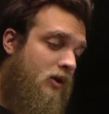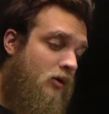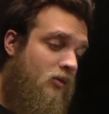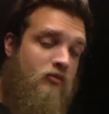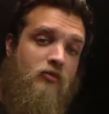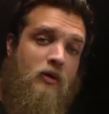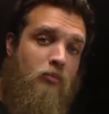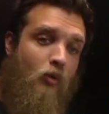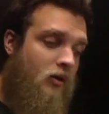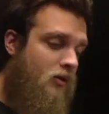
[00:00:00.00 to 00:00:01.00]
out on the
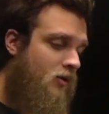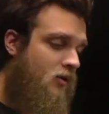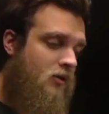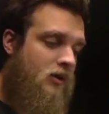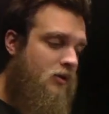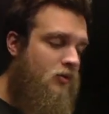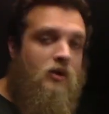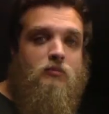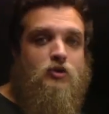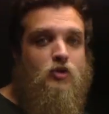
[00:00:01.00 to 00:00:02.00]
fretboard, and you
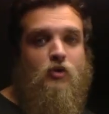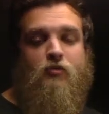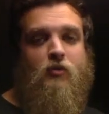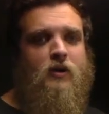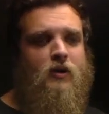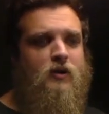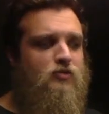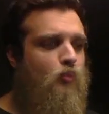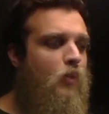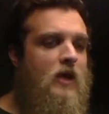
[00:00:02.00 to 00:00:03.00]
can measure your fret
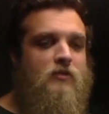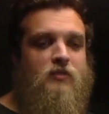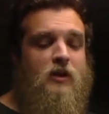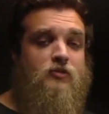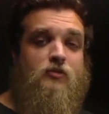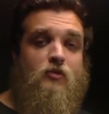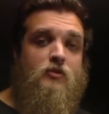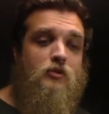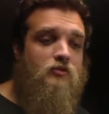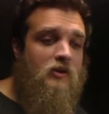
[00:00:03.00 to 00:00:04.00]
heights way faster
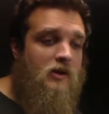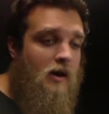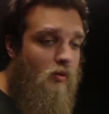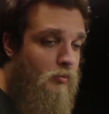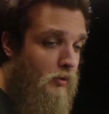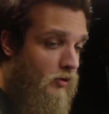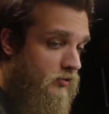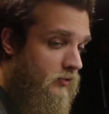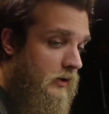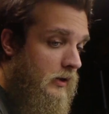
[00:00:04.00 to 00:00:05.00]
than using
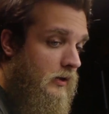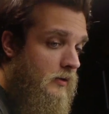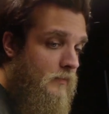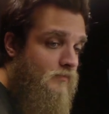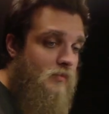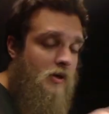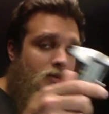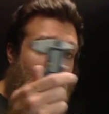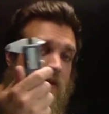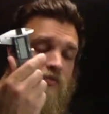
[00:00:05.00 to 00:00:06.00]
calipers
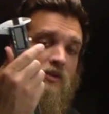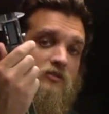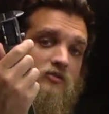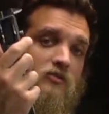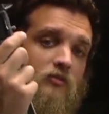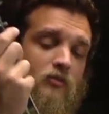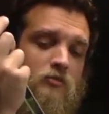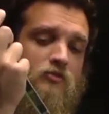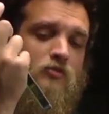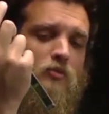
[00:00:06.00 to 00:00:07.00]
like these from
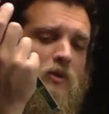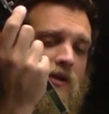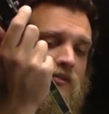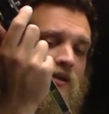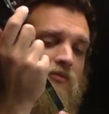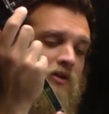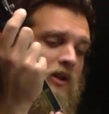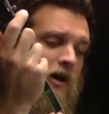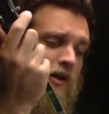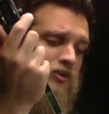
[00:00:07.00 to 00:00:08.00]
StewMac that have a
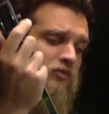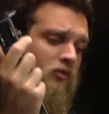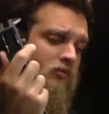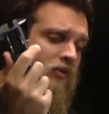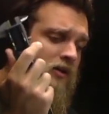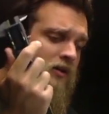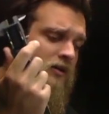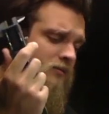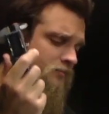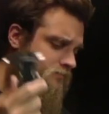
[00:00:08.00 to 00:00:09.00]
notch for fret height.